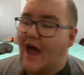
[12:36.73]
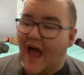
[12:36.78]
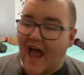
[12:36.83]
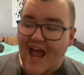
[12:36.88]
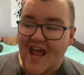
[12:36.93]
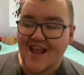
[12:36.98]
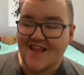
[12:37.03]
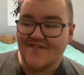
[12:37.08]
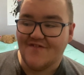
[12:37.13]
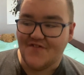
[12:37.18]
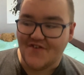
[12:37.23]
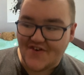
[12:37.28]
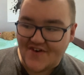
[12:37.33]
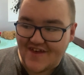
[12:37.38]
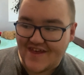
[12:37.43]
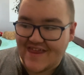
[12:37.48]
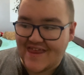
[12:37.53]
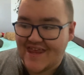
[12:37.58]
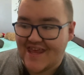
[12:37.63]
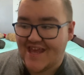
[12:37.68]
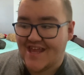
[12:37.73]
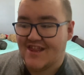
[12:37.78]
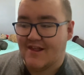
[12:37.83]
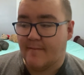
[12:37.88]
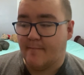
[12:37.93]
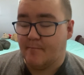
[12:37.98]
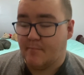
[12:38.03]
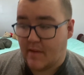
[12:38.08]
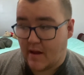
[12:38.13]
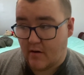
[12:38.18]
Ask Felicity to
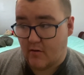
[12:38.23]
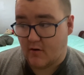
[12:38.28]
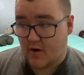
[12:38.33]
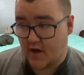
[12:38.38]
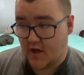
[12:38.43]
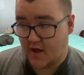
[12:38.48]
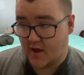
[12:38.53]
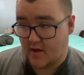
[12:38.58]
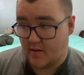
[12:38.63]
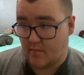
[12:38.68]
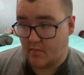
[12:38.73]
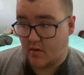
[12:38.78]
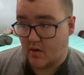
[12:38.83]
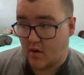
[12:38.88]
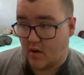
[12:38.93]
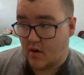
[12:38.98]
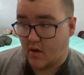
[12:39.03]
marry him.